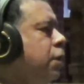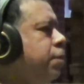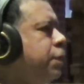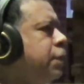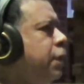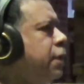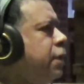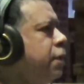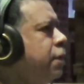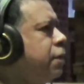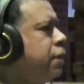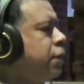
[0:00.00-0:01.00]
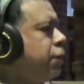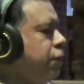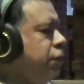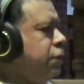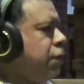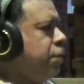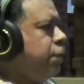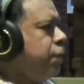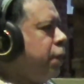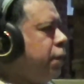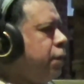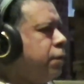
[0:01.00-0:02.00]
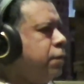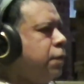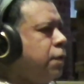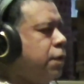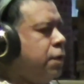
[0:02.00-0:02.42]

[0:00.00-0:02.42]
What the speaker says: But then the third time around,